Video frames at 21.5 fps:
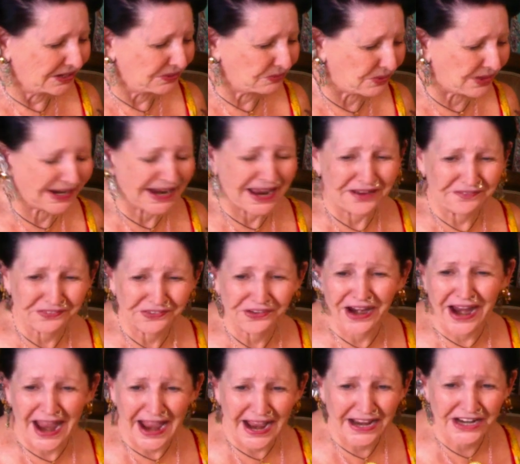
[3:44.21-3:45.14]
whatever
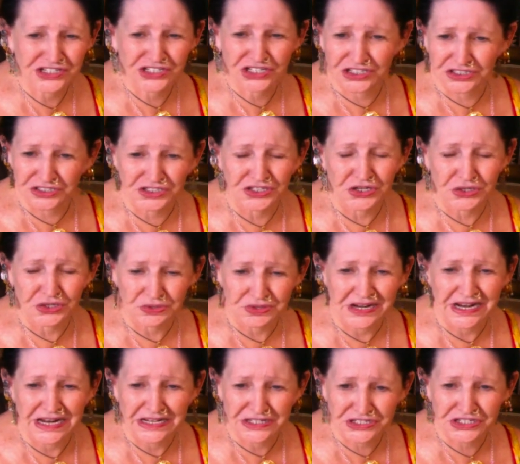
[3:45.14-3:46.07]
action you
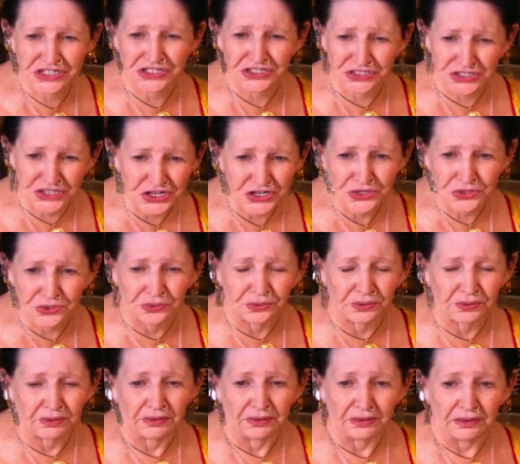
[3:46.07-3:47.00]
need to
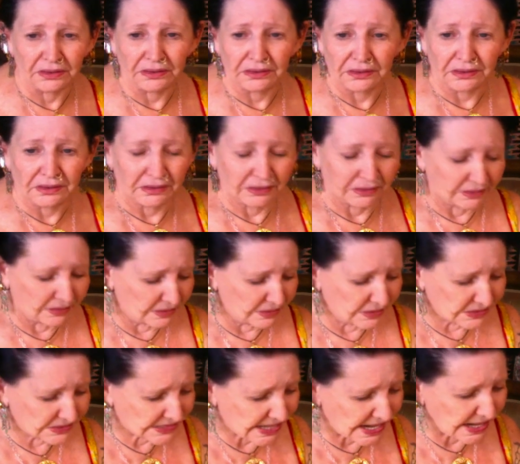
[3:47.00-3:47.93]
do.
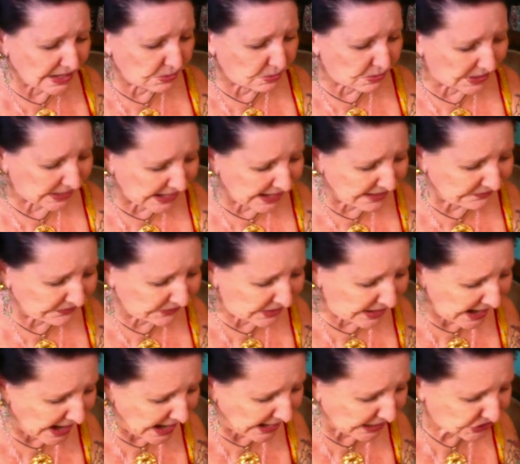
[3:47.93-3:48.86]
Take whatever
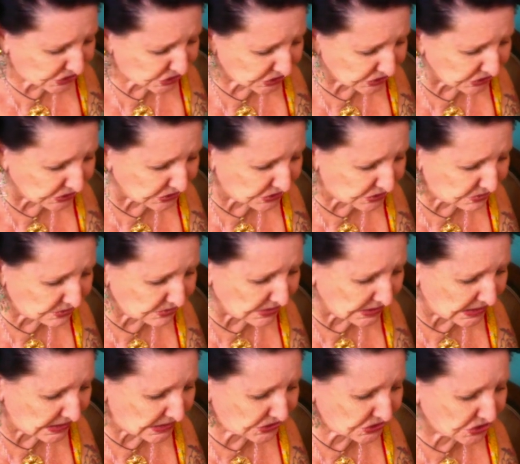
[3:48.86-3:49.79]
action you
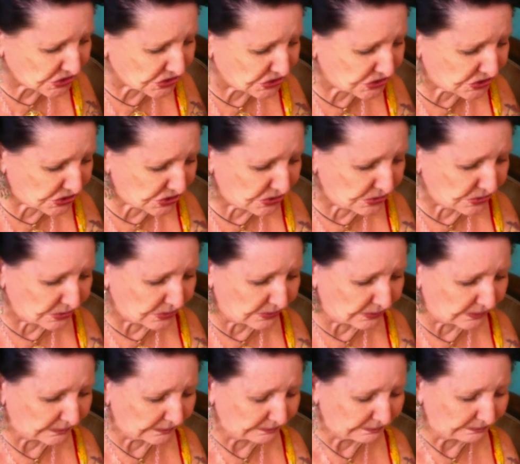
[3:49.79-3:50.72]
need to do,
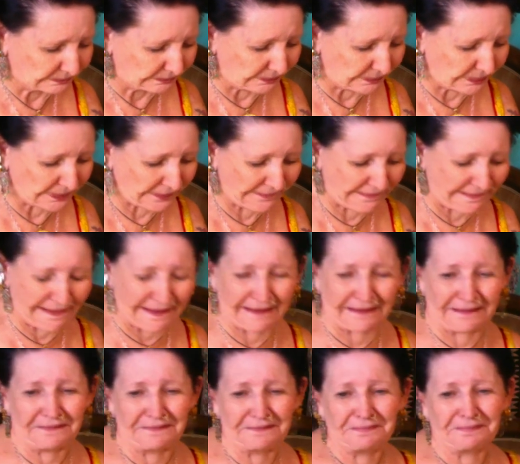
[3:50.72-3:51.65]

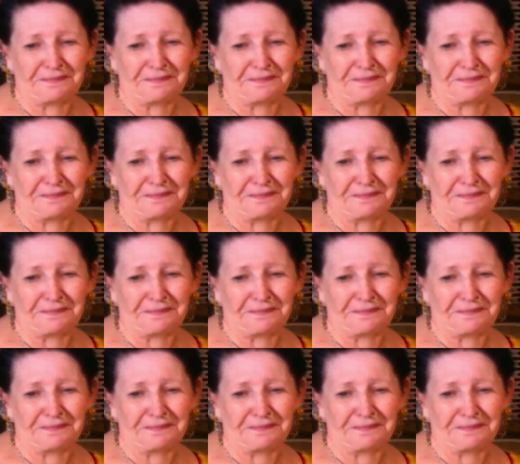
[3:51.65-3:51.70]
okay?